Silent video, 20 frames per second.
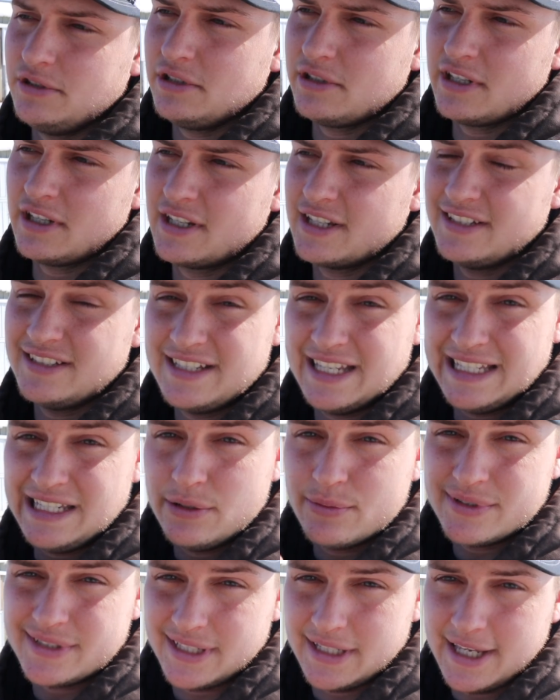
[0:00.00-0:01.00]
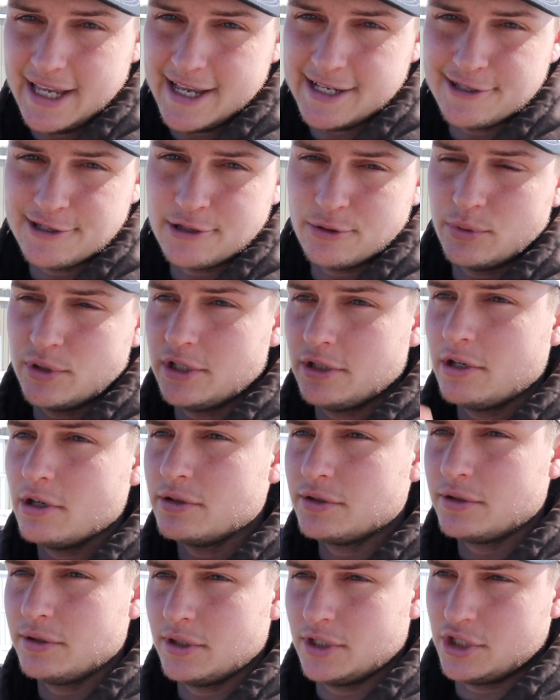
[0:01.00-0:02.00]
You can continue as a guest when you
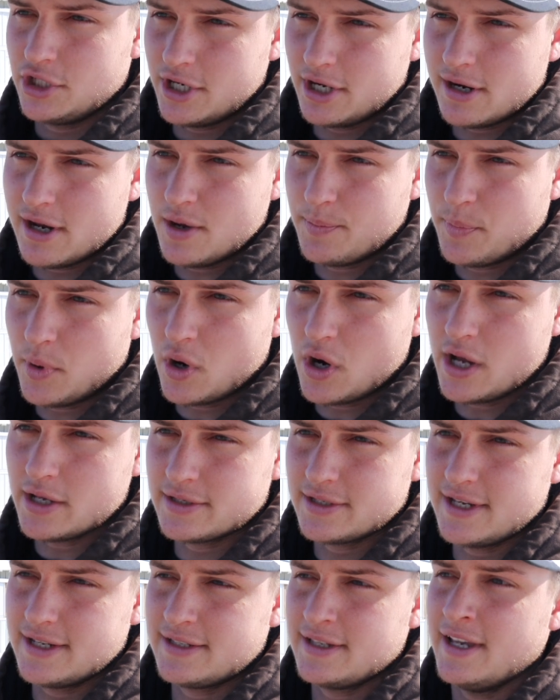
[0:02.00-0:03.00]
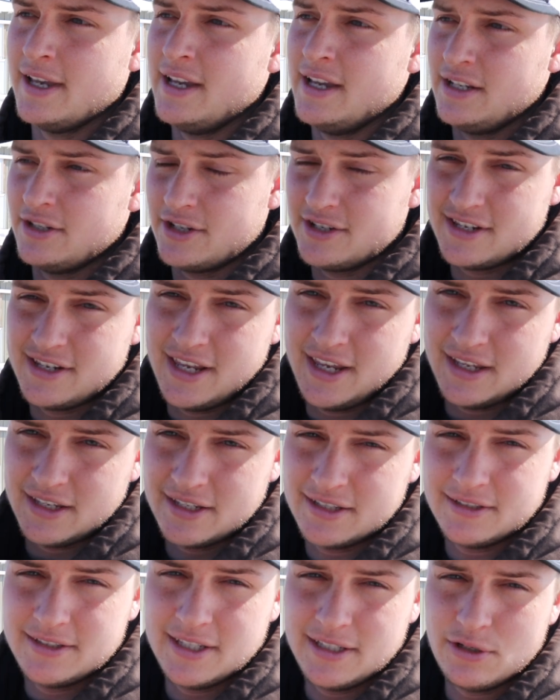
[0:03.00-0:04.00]
go through the checkout process. Just
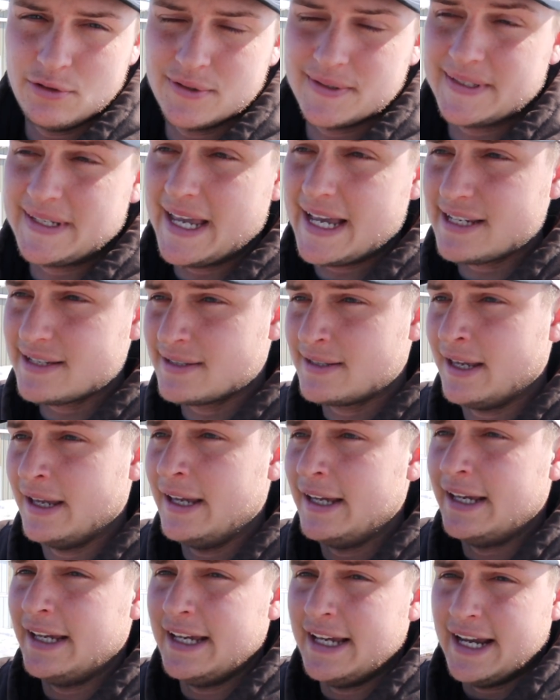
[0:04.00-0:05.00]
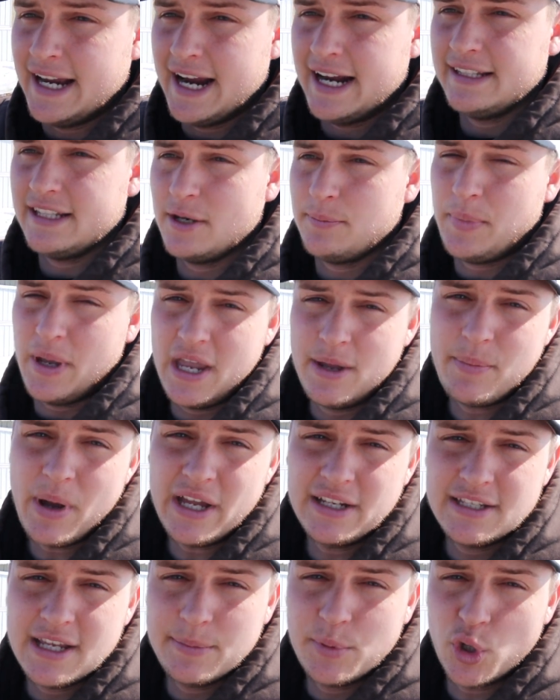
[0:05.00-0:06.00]
hit continue as guest, and then pay
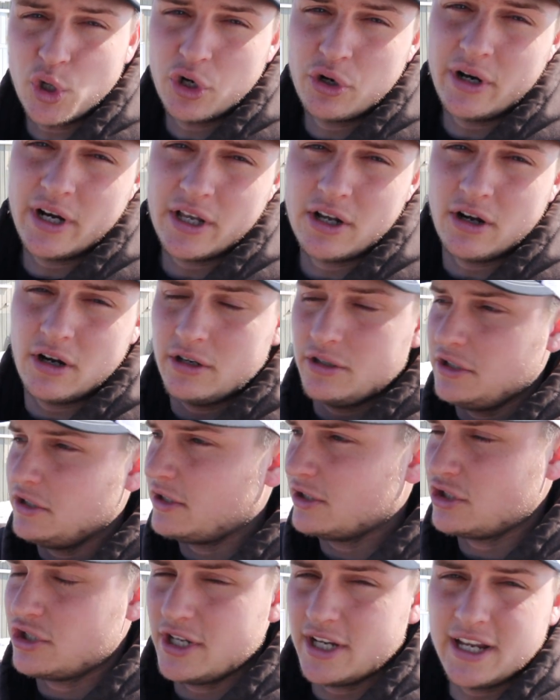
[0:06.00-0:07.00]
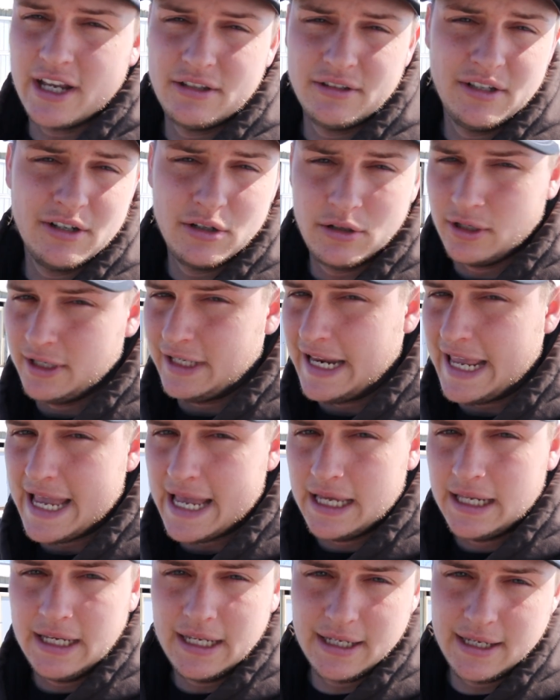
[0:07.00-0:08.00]
by debit or credit card, and you can check out. You don't need
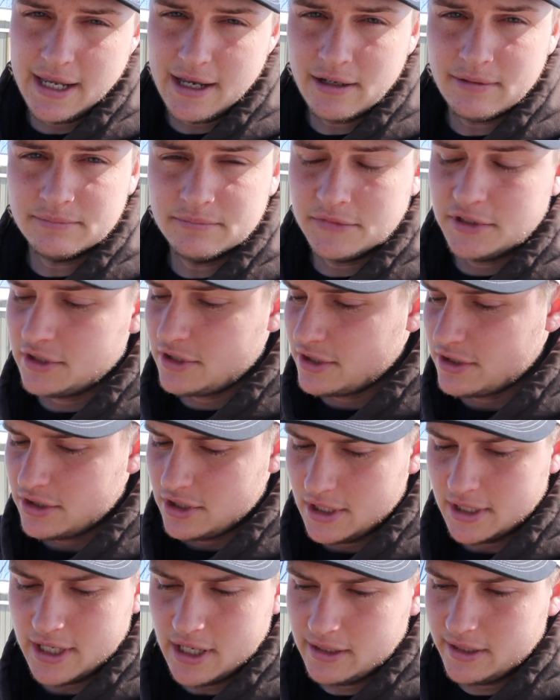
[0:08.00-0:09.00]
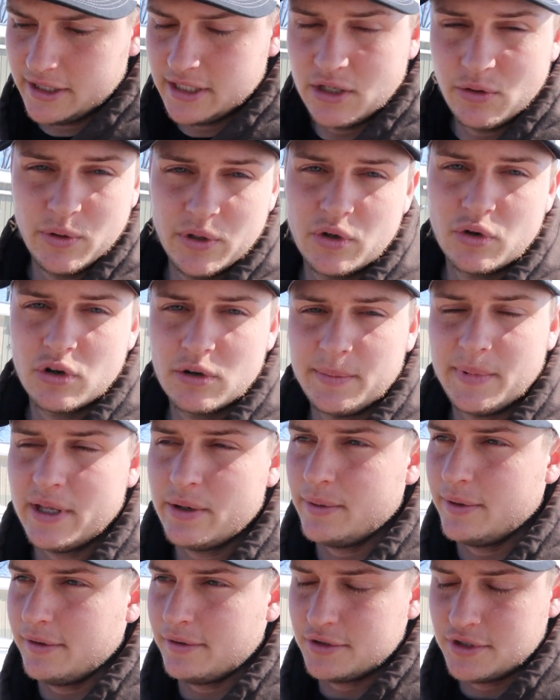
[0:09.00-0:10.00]
any account. You just check out like you would
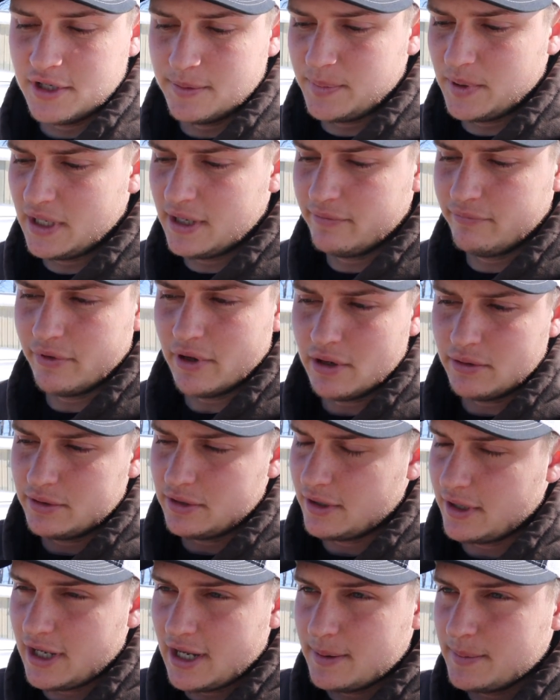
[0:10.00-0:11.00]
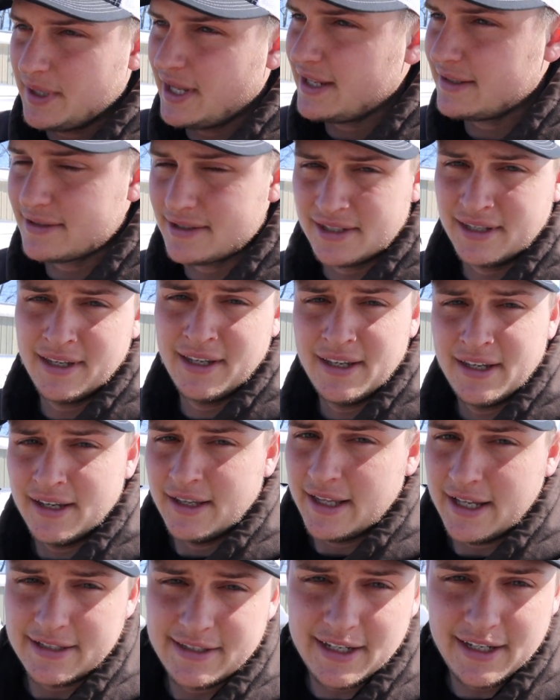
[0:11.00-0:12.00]
normally with your shipping info and your name, and that's
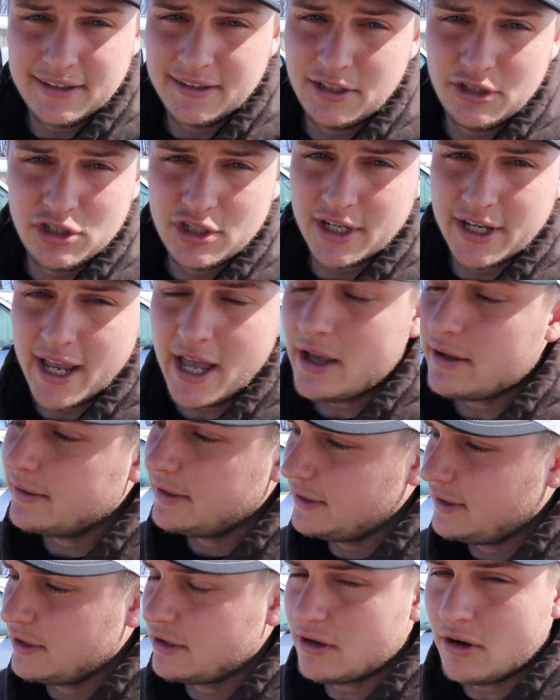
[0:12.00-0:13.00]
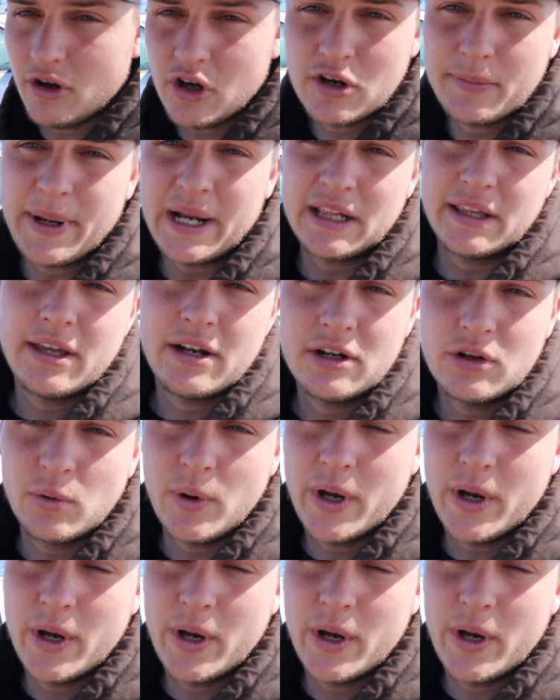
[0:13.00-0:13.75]
it. And then you check out, and then you're automatically entered to